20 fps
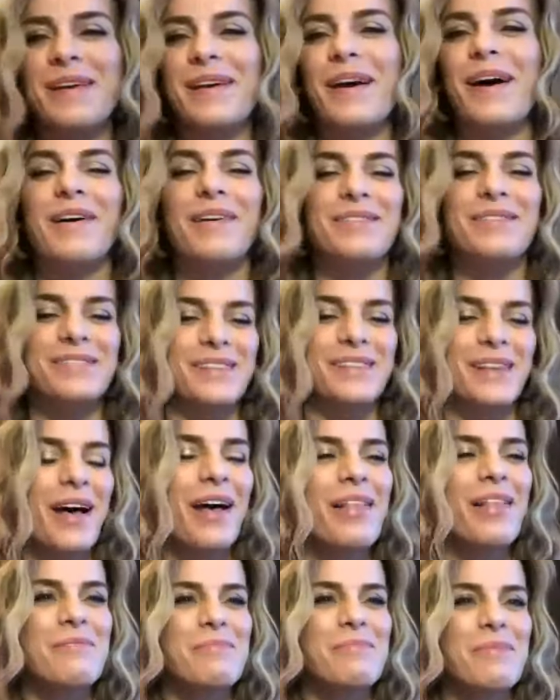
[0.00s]
I'll
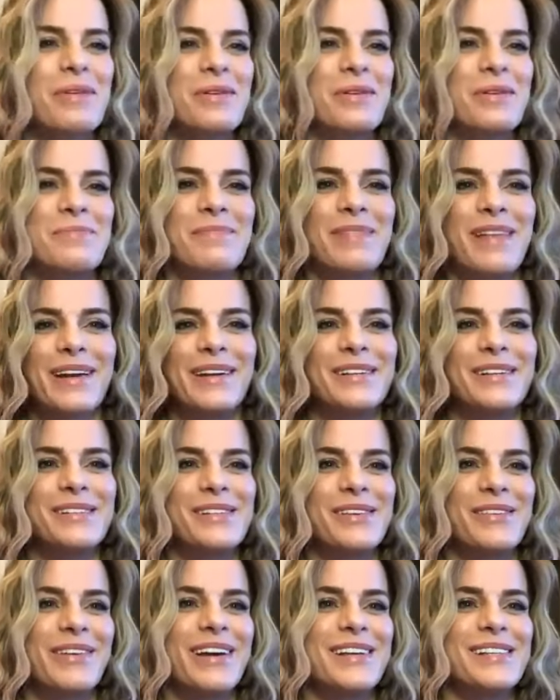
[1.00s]
upload them later
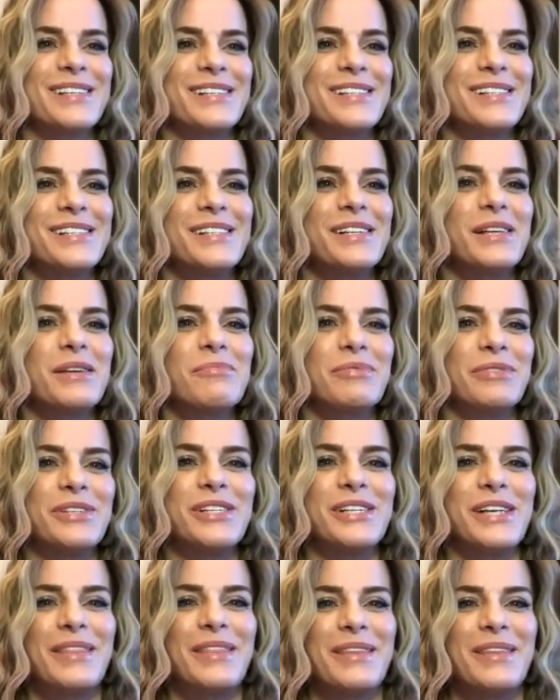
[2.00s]
so you guys can still
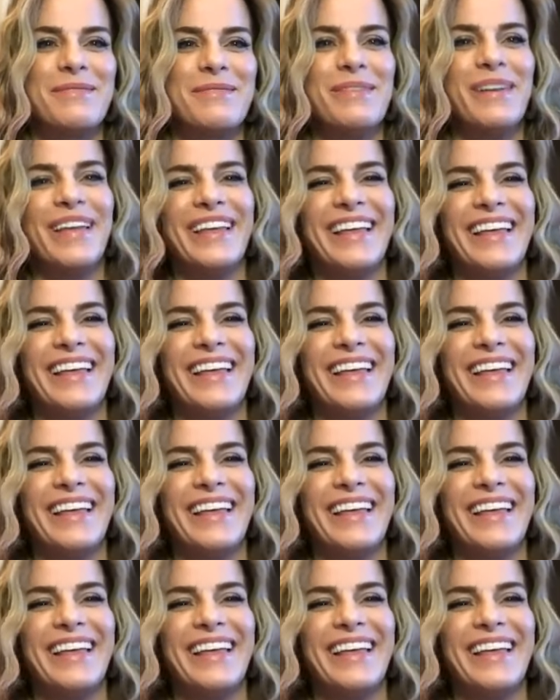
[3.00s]
appreciate them.